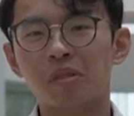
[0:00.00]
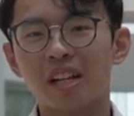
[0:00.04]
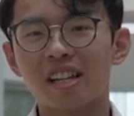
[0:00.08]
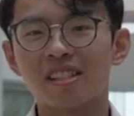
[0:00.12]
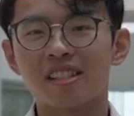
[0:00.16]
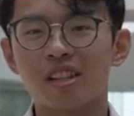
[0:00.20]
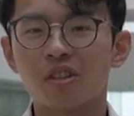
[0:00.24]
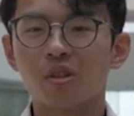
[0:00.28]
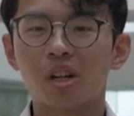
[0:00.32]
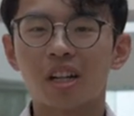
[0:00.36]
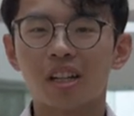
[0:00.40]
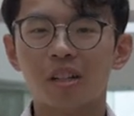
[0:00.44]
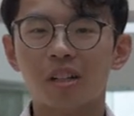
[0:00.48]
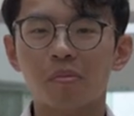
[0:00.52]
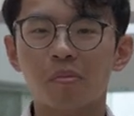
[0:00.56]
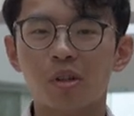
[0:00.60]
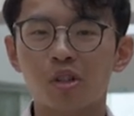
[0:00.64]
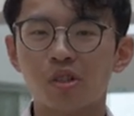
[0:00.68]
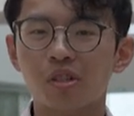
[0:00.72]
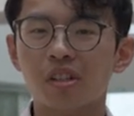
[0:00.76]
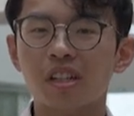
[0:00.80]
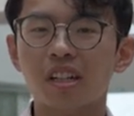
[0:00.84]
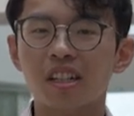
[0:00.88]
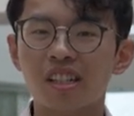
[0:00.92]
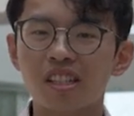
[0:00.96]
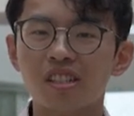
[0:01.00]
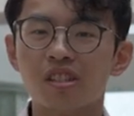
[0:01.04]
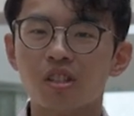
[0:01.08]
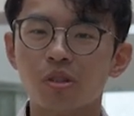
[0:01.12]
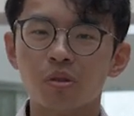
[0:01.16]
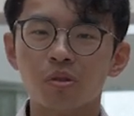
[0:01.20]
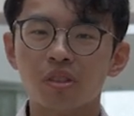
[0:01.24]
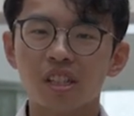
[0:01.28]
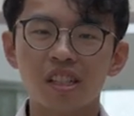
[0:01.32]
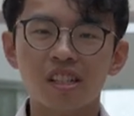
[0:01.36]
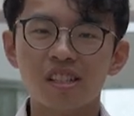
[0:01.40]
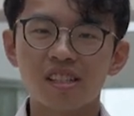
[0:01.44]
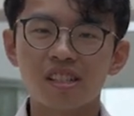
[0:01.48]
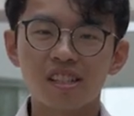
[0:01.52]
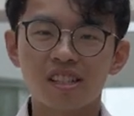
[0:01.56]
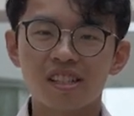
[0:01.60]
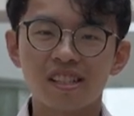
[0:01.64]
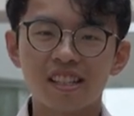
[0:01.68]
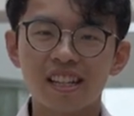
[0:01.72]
let's say you are the machine learning students,